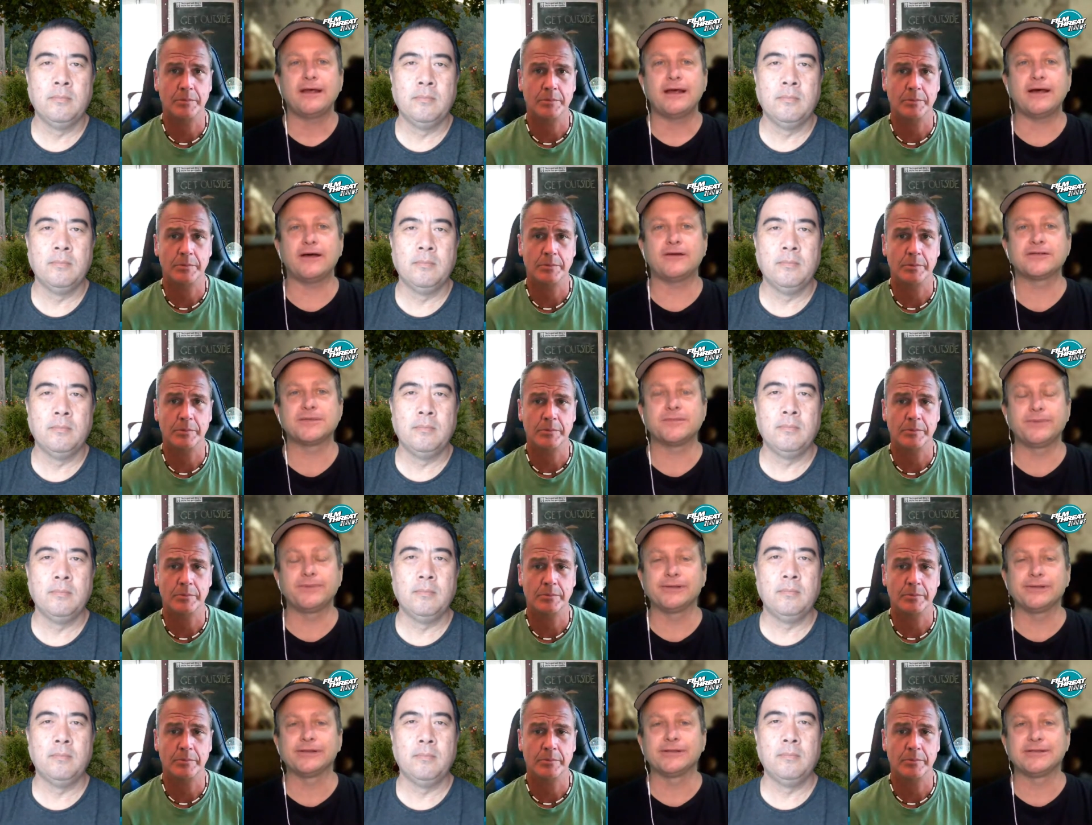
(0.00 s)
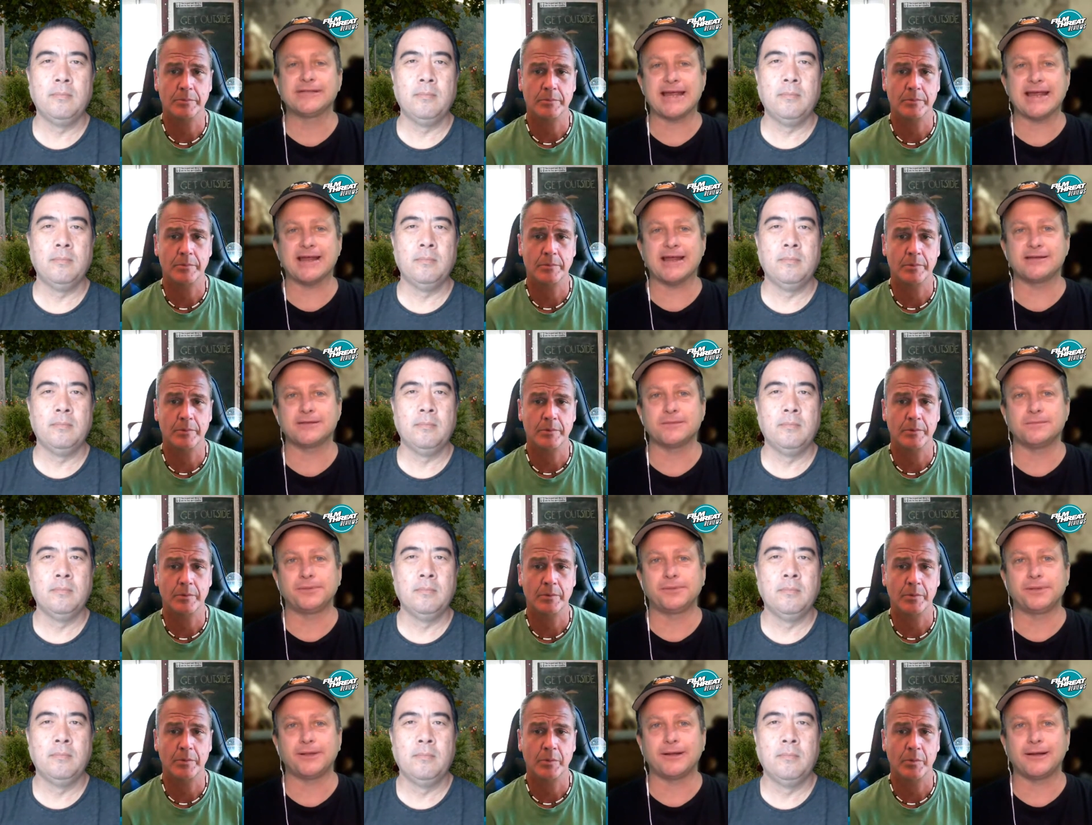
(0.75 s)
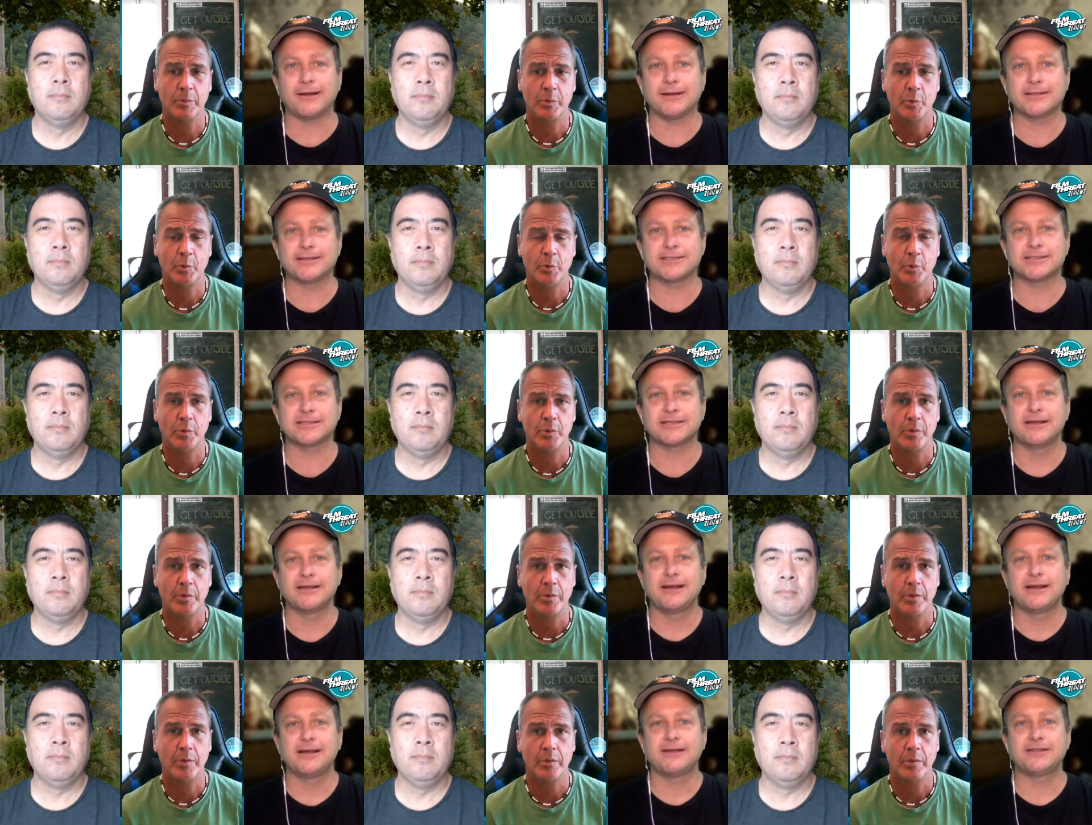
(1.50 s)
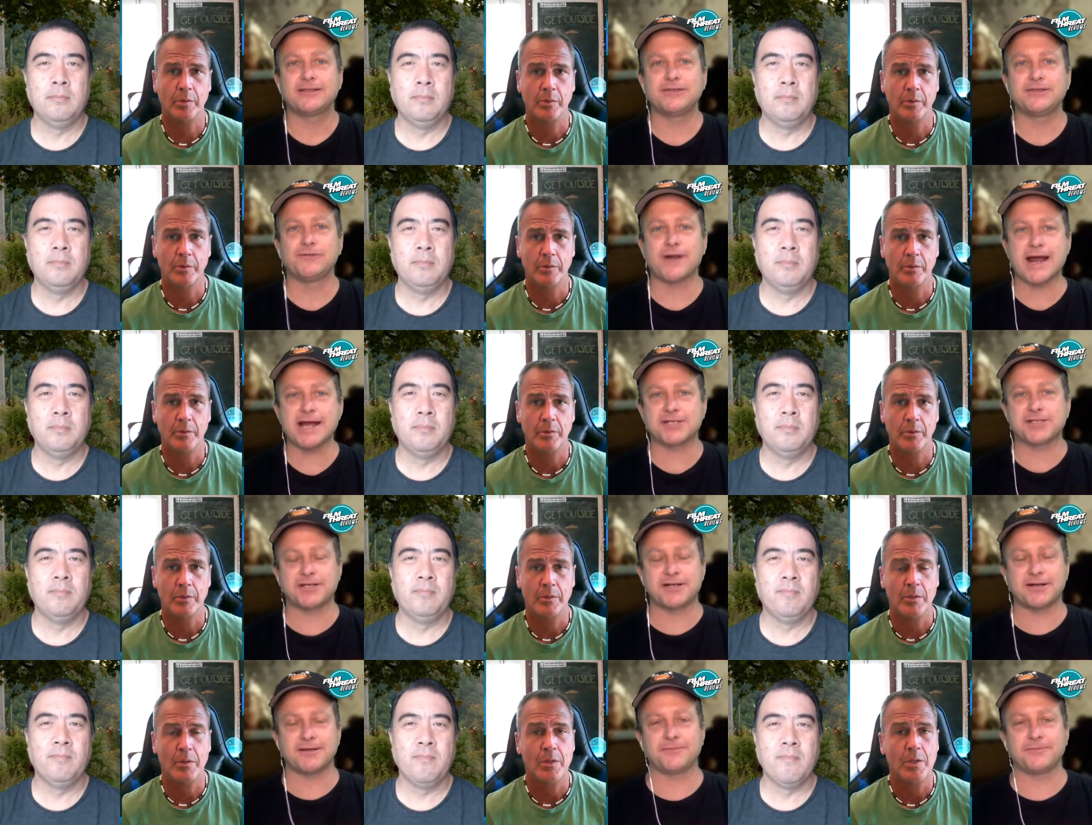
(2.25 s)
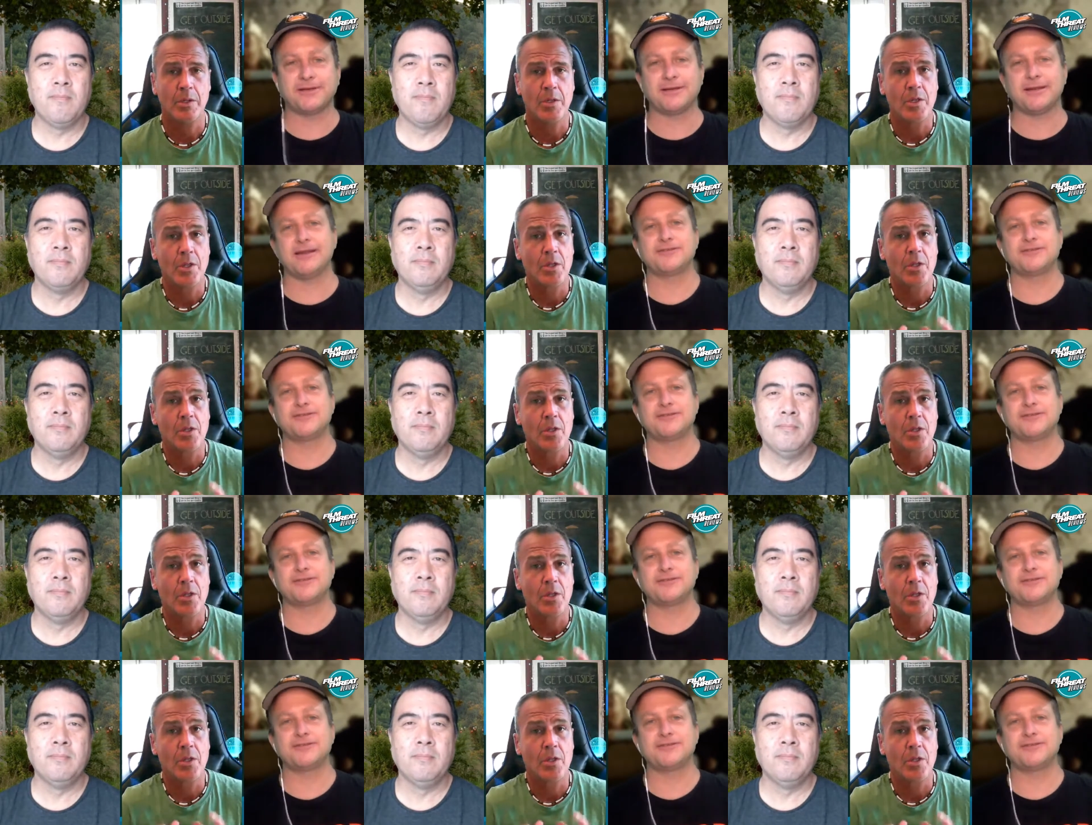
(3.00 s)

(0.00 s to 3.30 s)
Speaker 1: how to build tandem plots to ratchet up the mm.